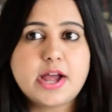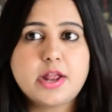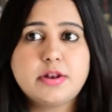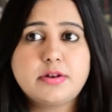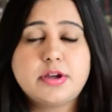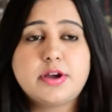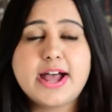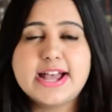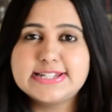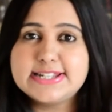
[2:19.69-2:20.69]
And uh,
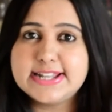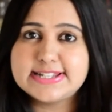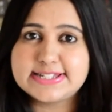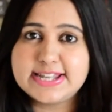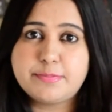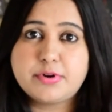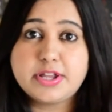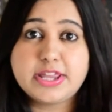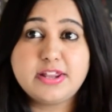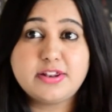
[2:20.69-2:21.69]
as he digs
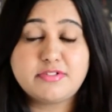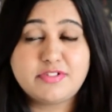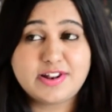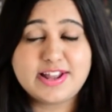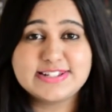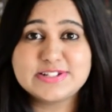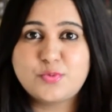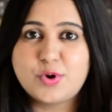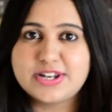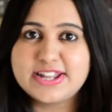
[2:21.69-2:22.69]
deeper, he realizes
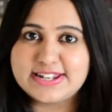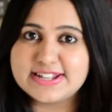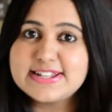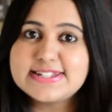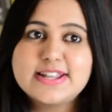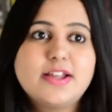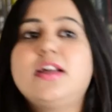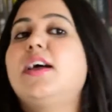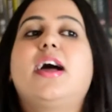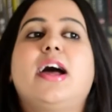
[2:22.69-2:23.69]
what it is,
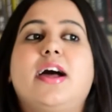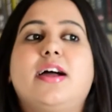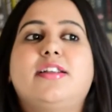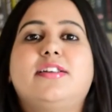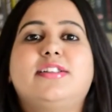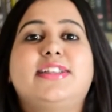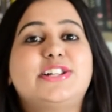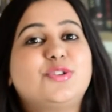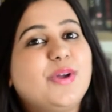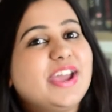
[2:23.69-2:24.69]
and
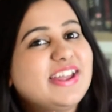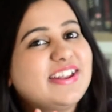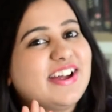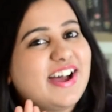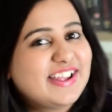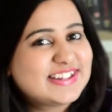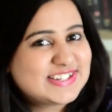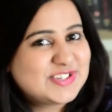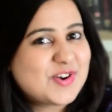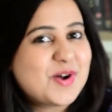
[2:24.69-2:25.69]
that's where I
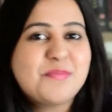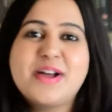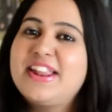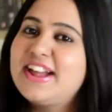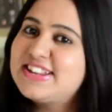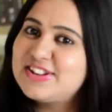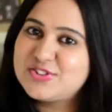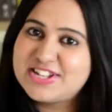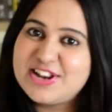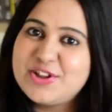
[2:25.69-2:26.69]
stop and I
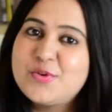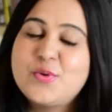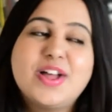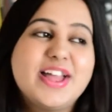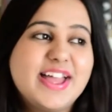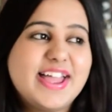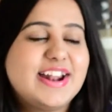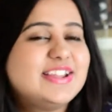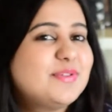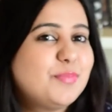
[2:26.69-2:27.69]
didn't tell you
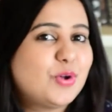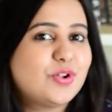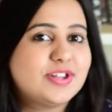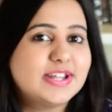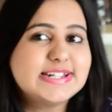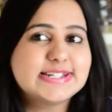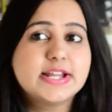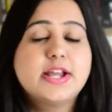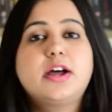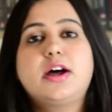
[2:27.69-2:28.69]
anything beyond this.
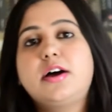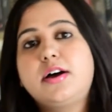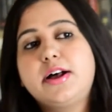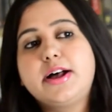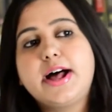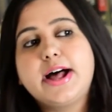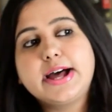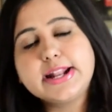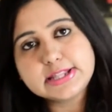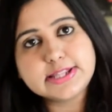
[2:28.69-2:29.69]
Uh,
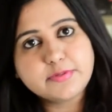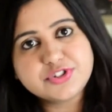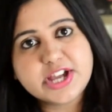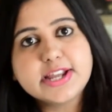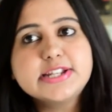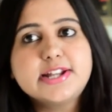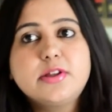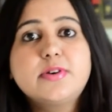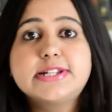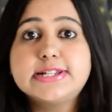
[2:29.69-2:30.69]
another thing which I can tell
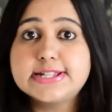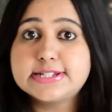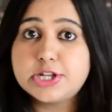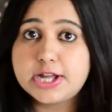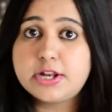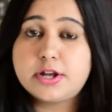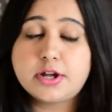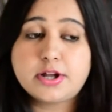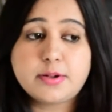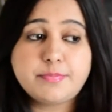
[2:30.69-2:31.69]
you is that there's an, an
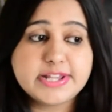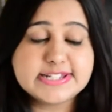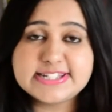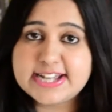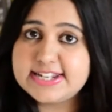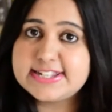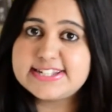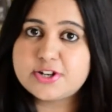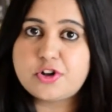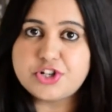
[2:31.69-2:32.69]
um, there's a
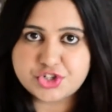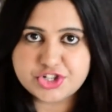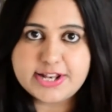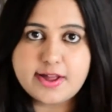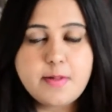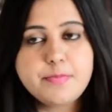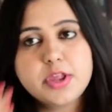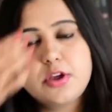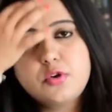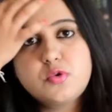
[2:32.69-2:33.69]
scientist called Sheila,
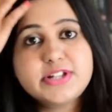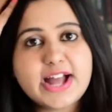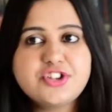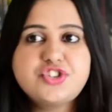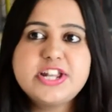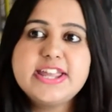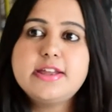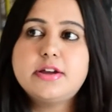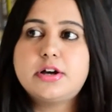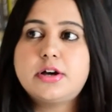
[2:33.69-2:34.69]
who's
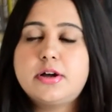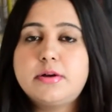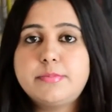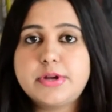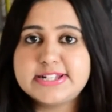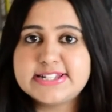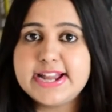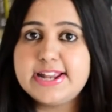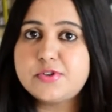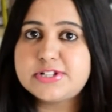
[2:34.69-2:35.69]
actually uh,
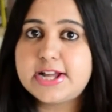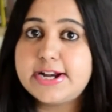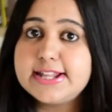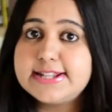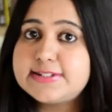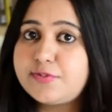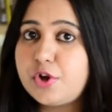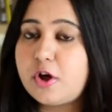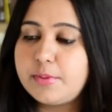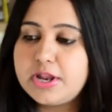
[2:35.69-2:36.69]
assigned to study this
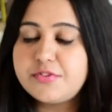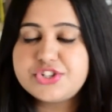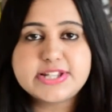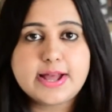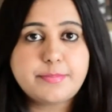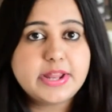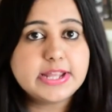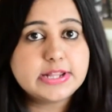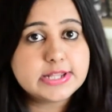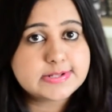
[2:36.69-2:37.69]
phenomena which is
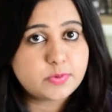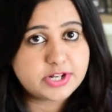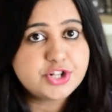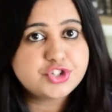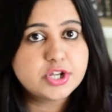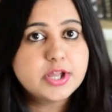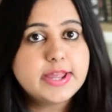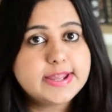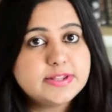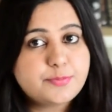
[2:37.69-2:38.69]
happening in this village
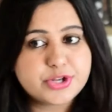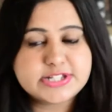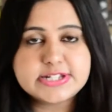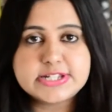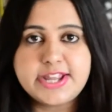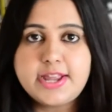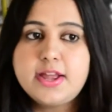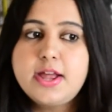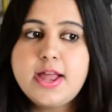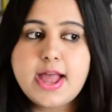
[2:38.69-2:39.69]
in the present day.